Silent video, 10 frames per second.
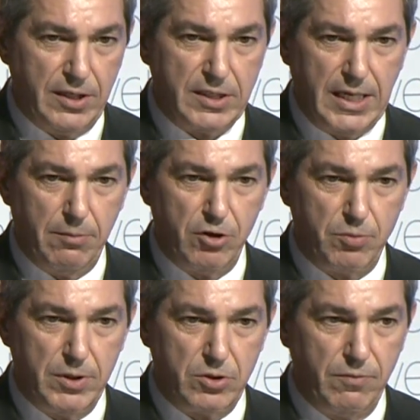
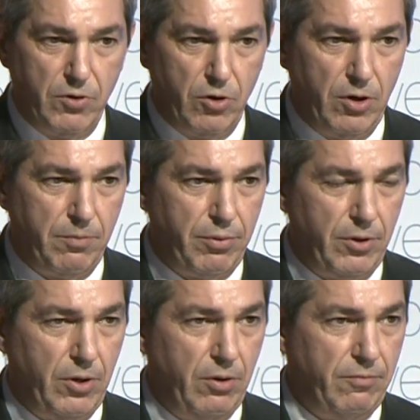establishments of Europe,
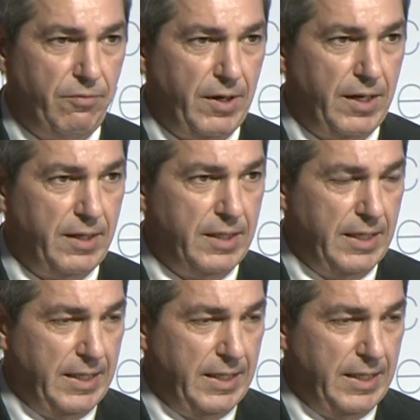uh, of uh,